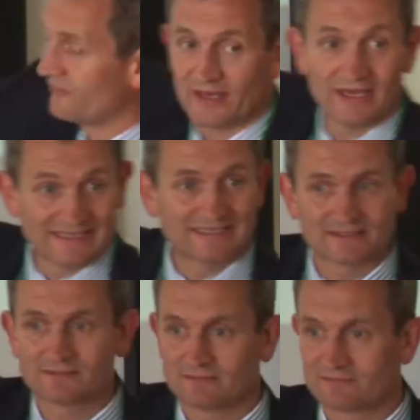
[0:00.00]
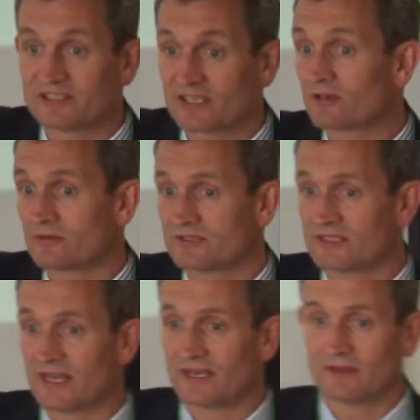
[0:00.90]
of it is recycled
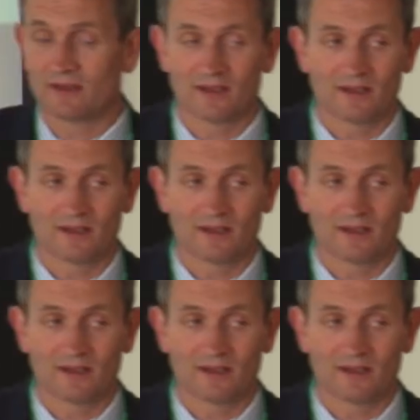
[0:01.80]
today.